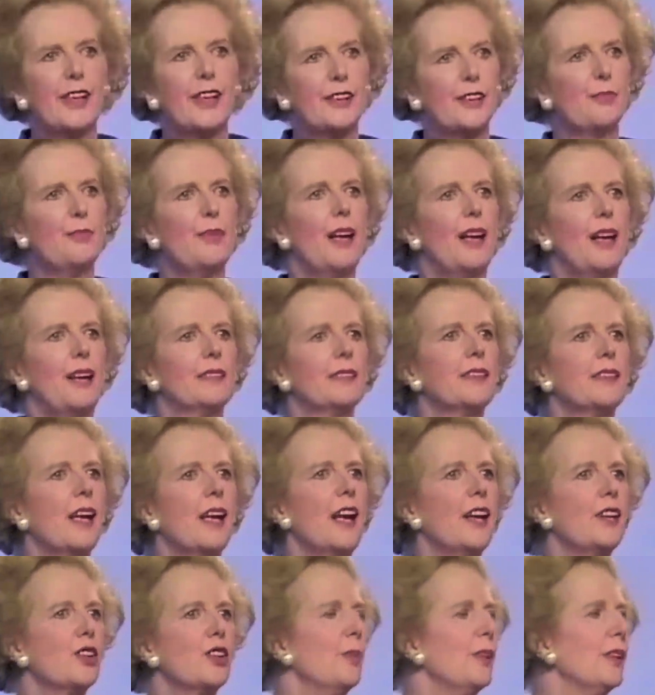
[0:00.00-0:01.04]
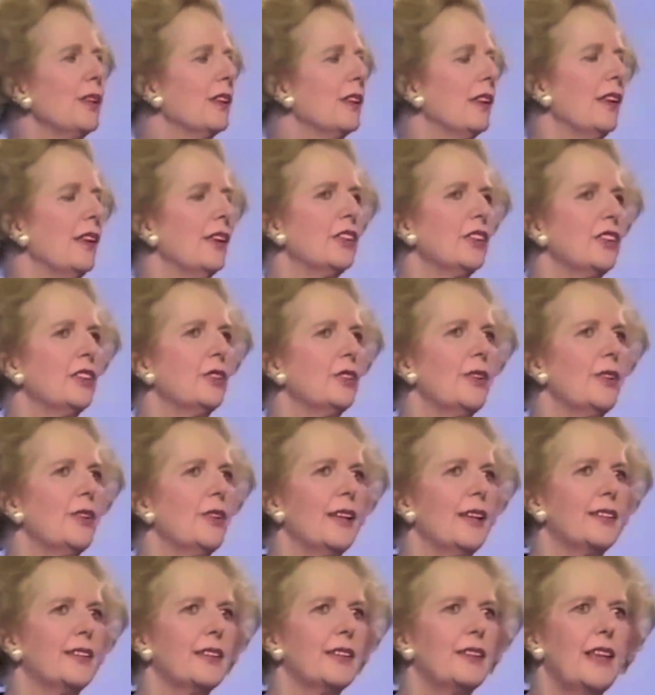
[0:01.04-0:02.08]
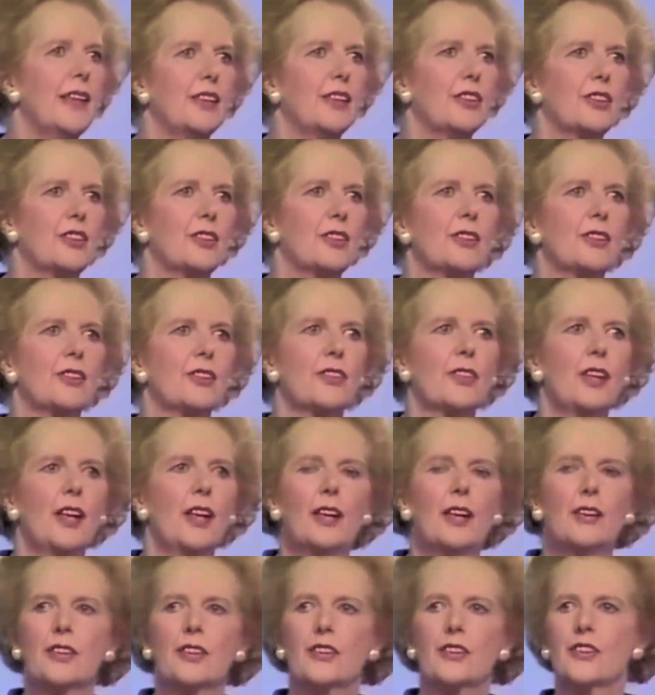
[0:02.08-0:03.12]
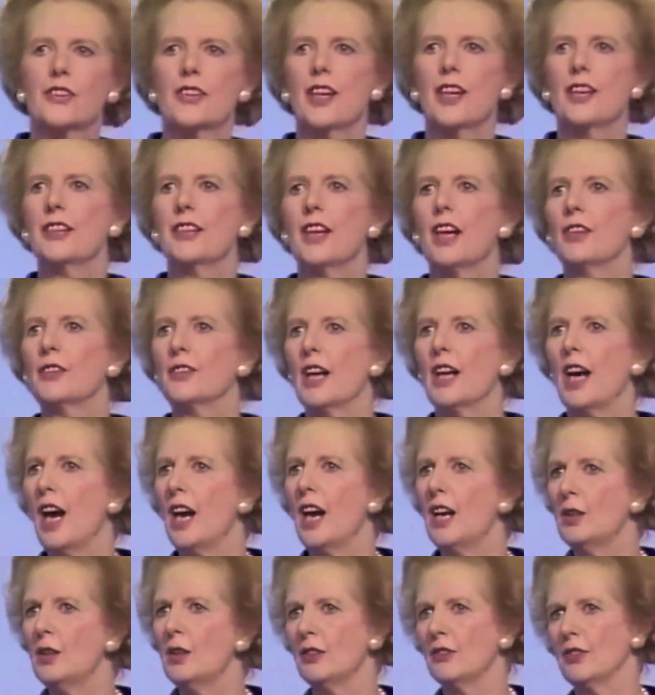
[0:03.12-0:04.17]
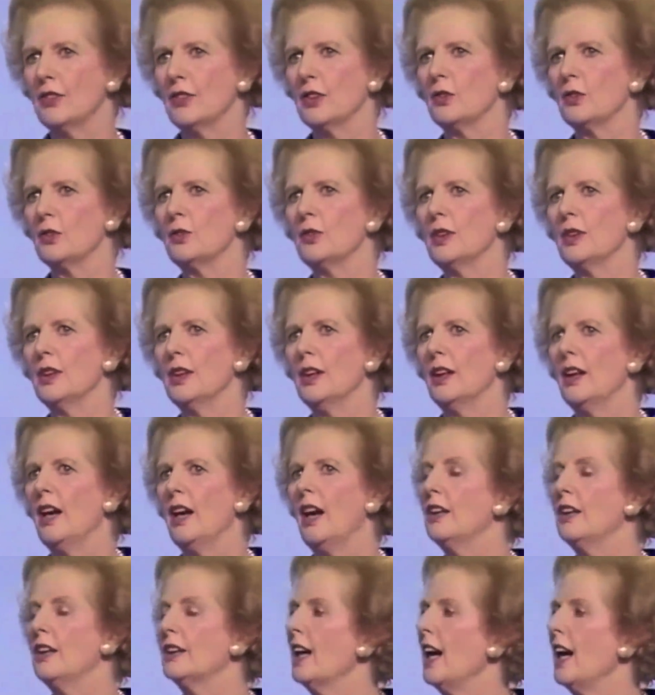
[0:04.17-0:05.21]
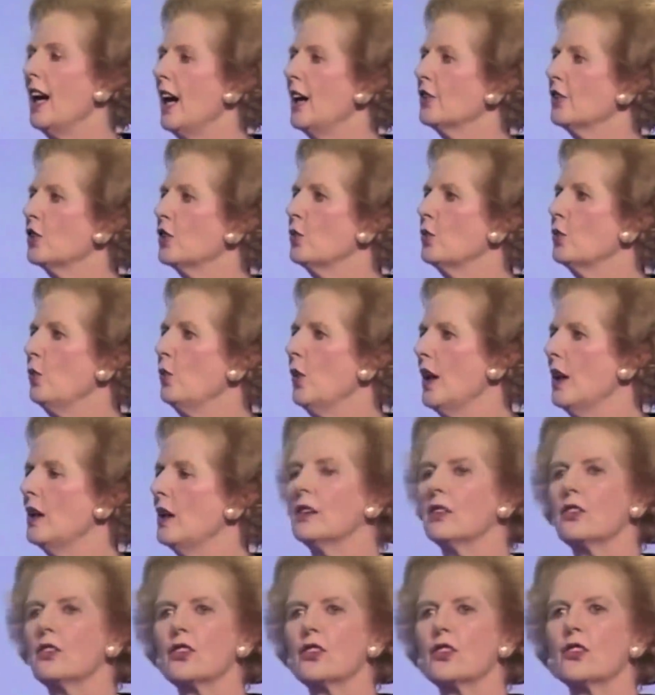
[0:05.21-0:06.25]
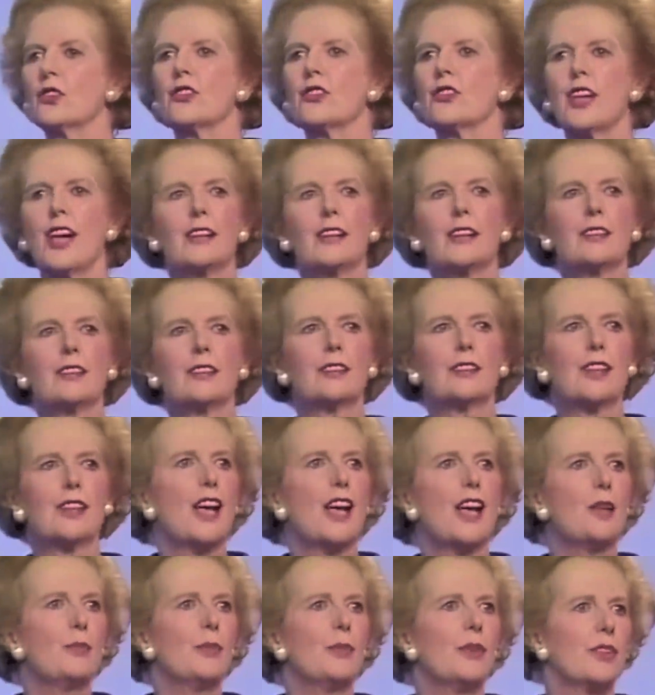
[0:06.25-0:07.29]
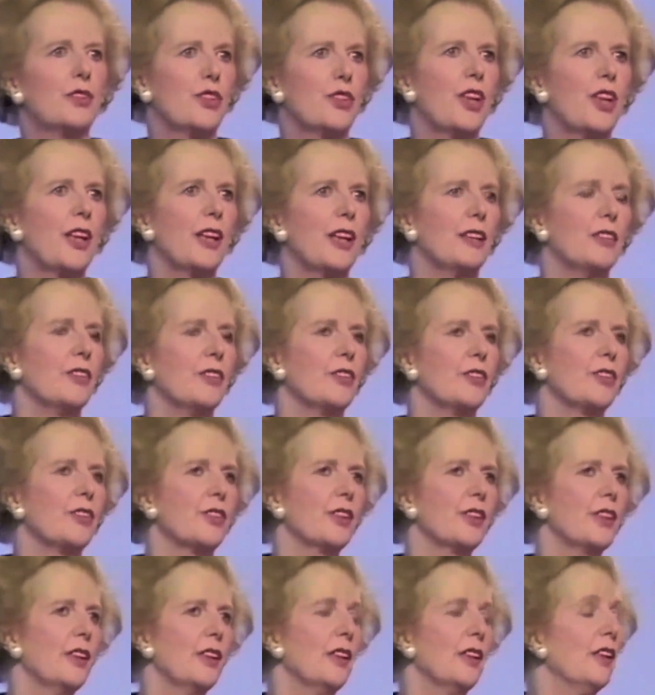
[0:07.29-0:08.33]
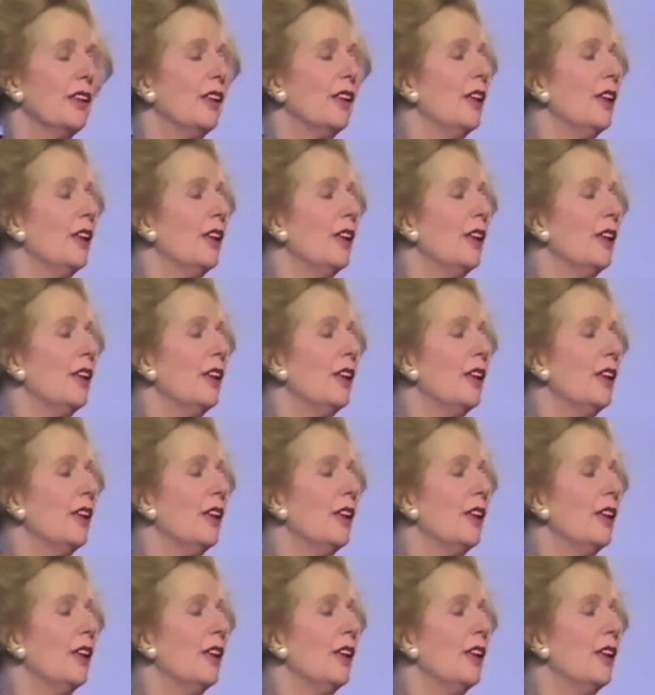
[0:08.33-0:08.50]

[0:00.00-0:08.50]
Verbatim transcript: Next month, I shall be going to the United Nations to set out our view on how the world should tackle climate change.